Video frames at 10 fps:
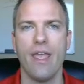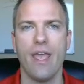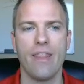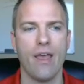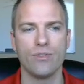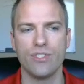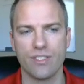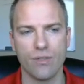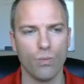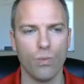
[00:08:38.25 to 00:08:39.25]
and that was
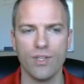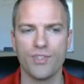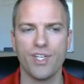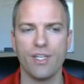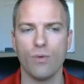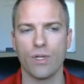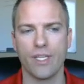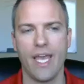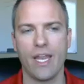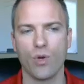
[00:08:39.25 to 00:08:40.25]
just in one city, one
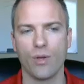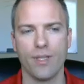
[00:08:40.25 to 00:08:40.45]
category.